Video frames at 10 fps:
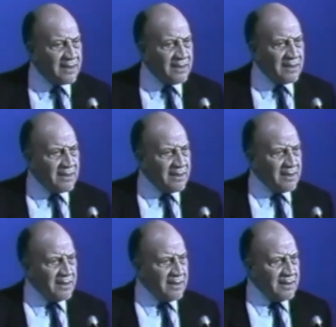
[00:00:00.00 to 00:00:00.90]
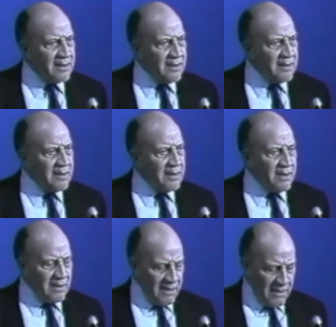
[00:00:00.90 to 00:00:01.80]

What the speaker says: No one is speaking in this clip.